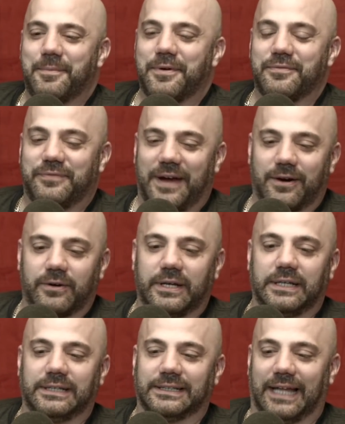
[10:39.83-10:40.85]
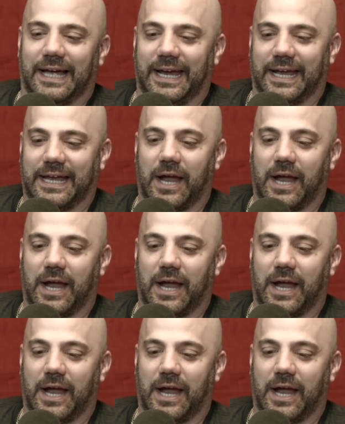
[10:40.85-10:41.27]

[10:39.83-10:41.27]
a very like,